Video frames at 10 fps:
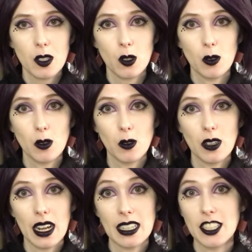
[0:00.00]
who
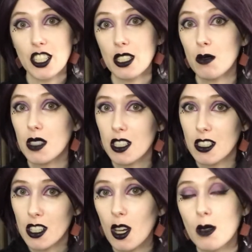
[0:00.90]
has just
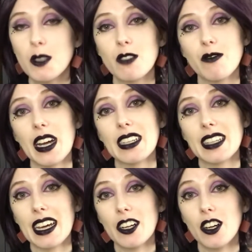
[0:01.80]
returned home to find
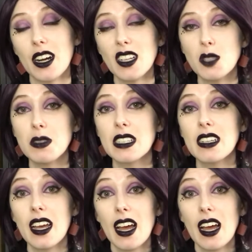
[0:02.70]
that her husband